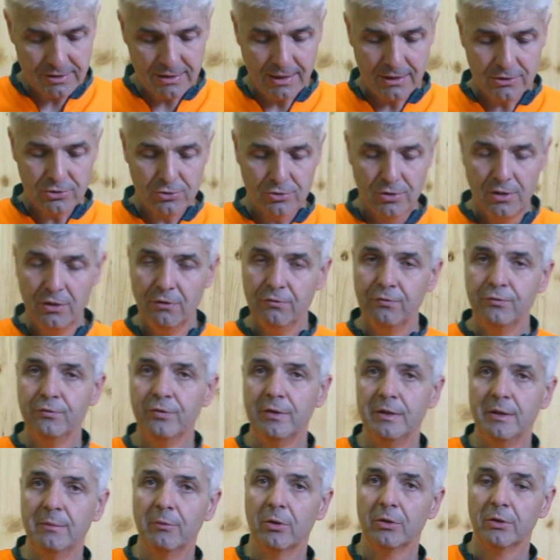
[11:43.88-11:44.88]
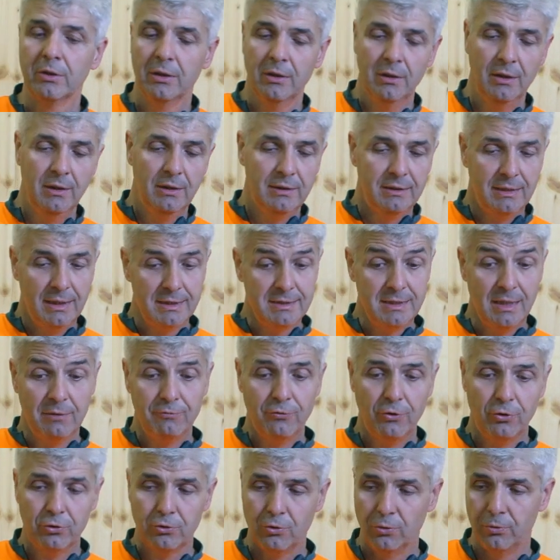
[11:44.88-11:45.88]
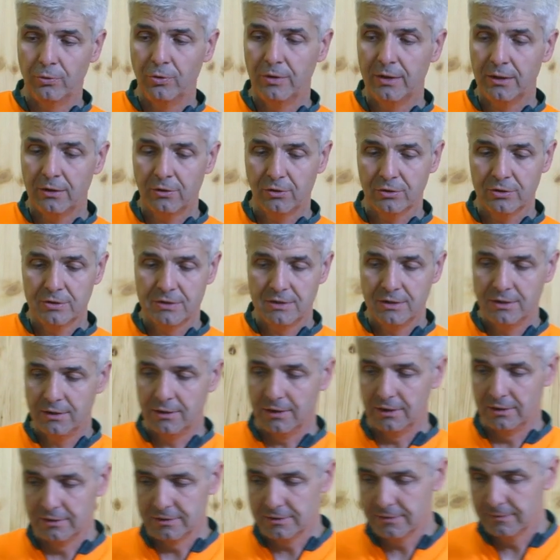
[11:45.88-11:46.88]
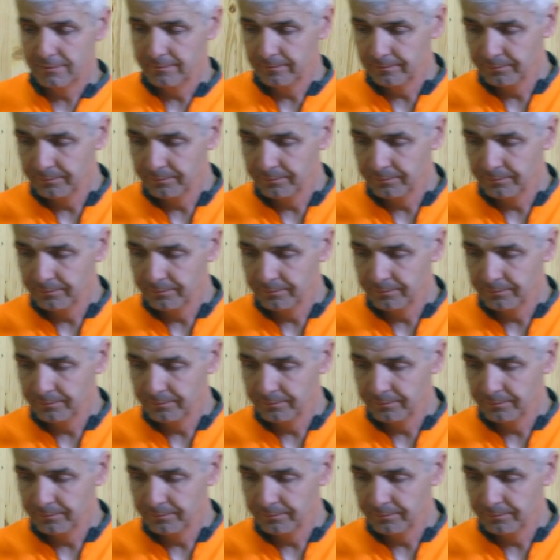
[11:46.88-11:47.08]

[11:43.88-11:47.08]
are aids for those who don't feel confident enough yet.